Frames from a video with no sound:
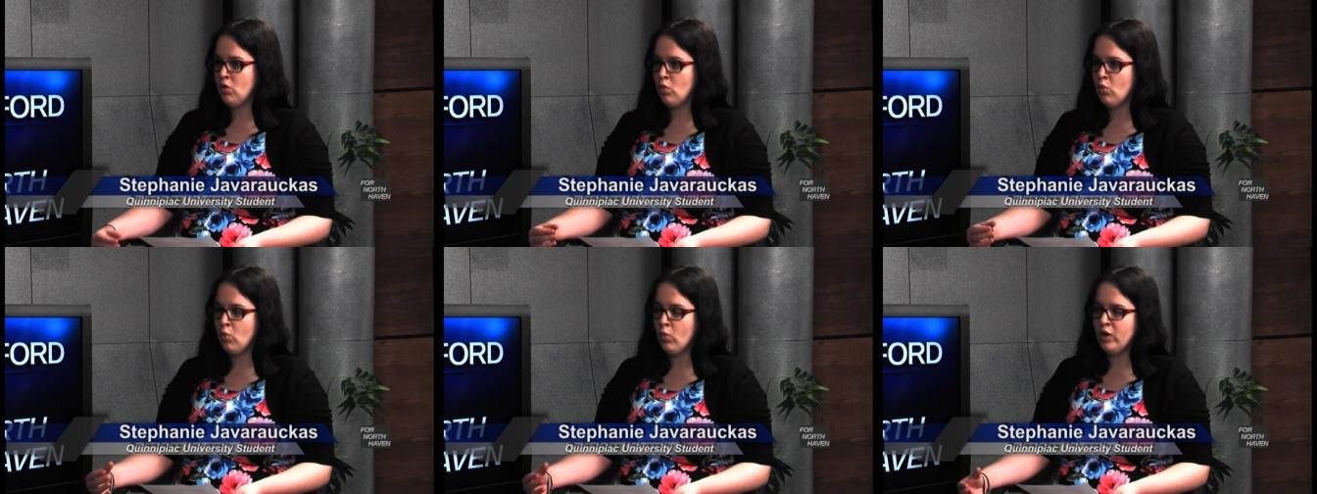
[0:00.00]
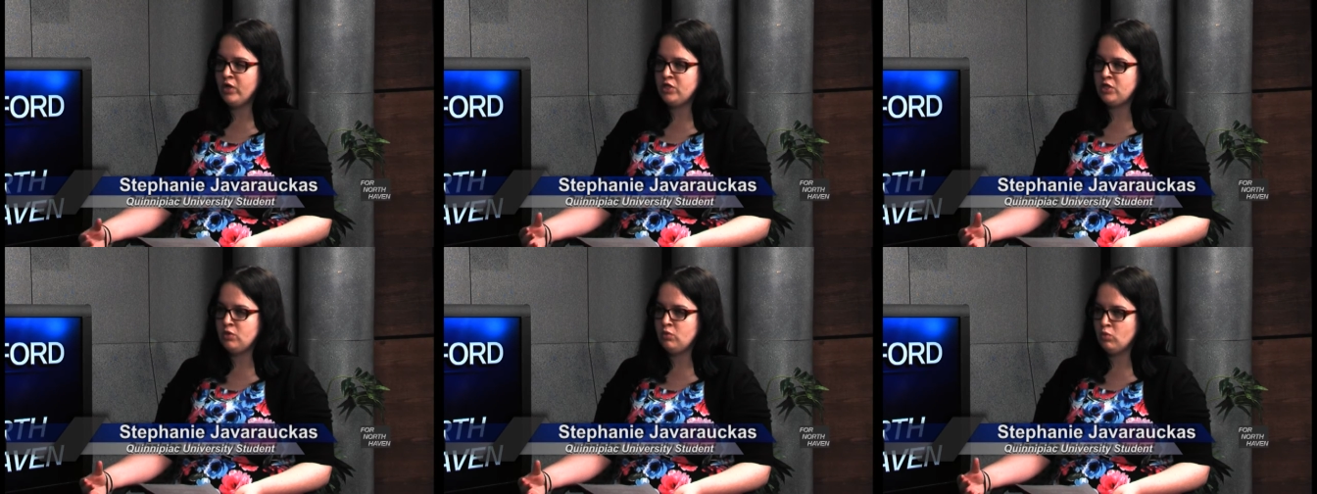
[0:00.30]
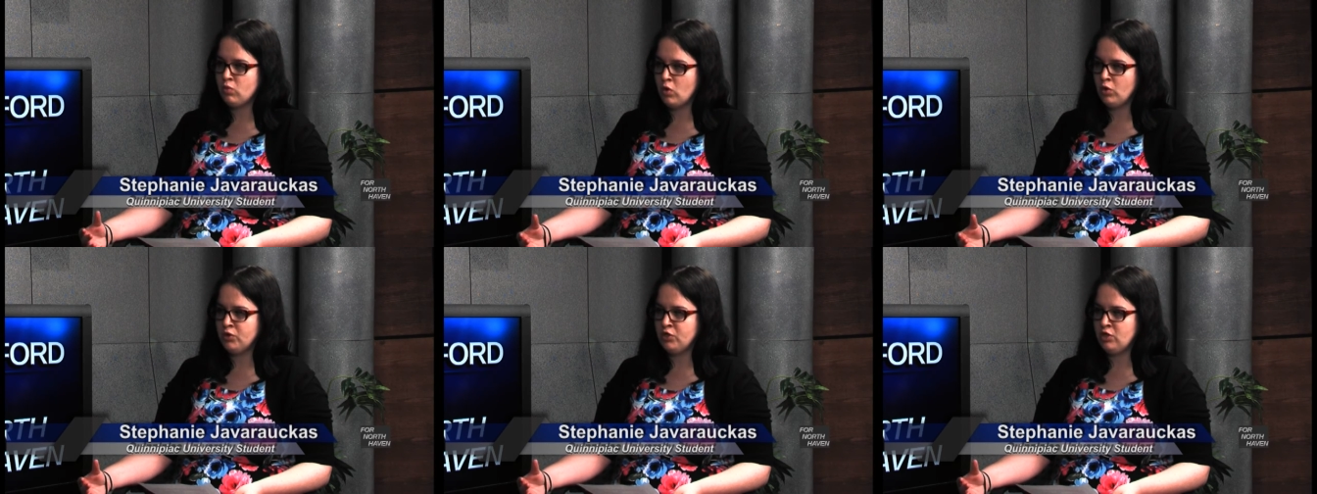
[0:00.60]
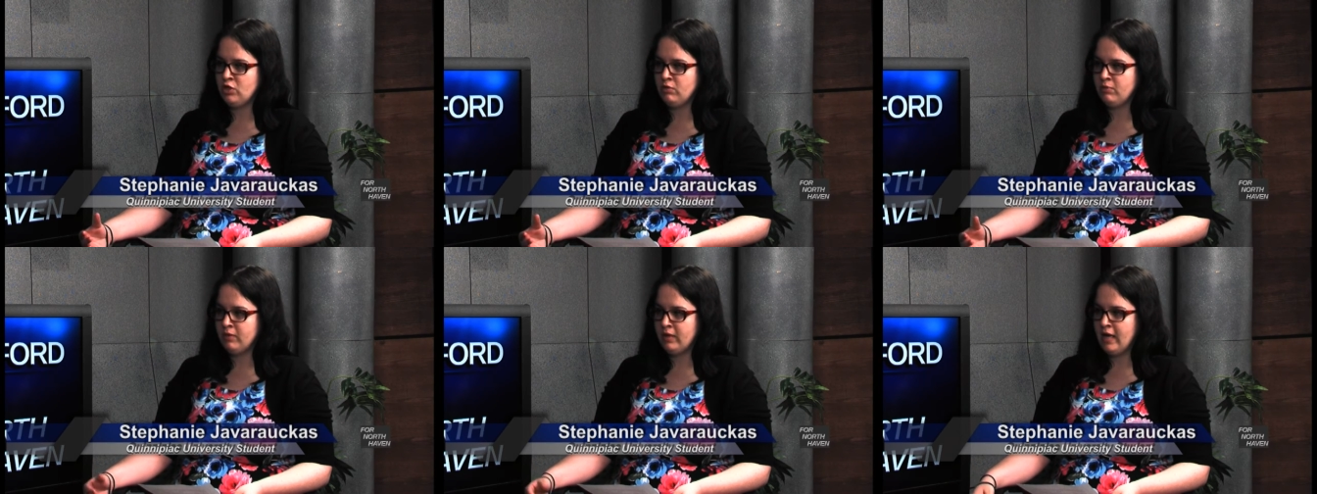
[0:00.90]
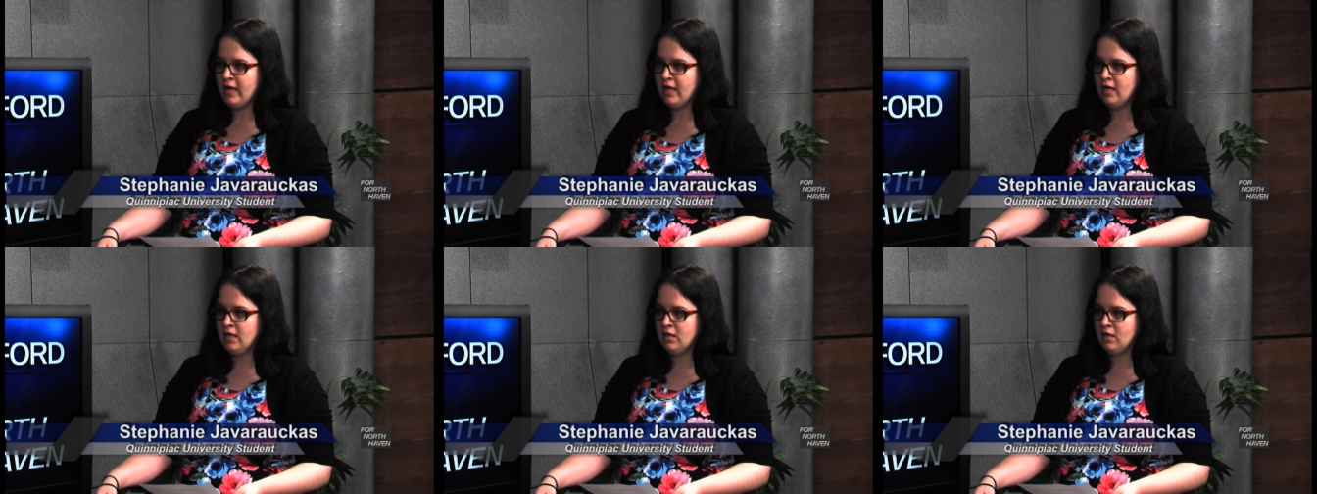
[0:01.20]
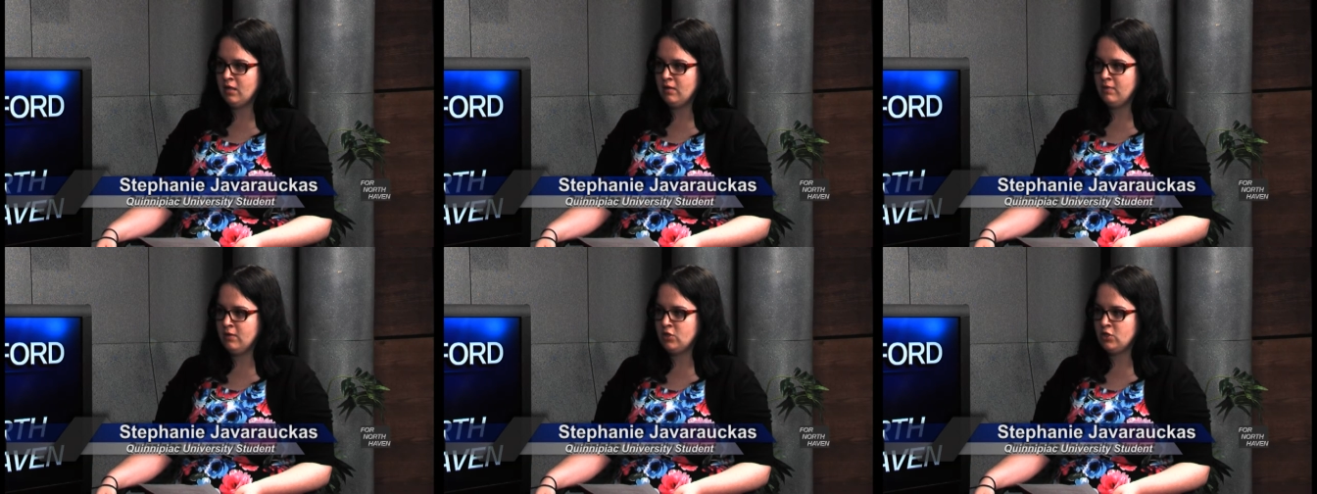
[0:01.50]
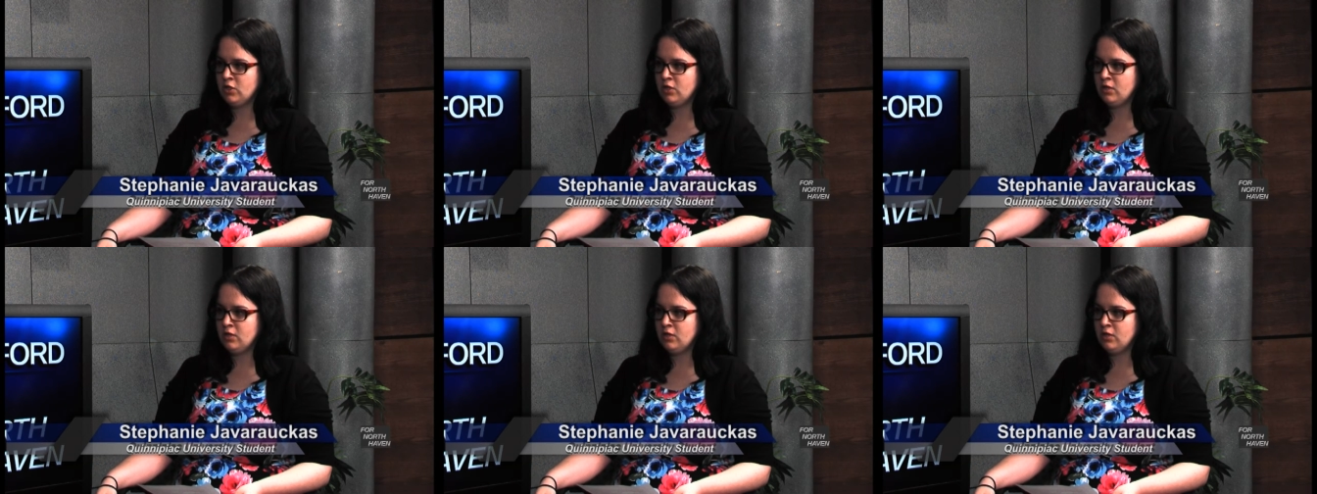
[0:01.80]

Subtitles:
What role do you play in the commission?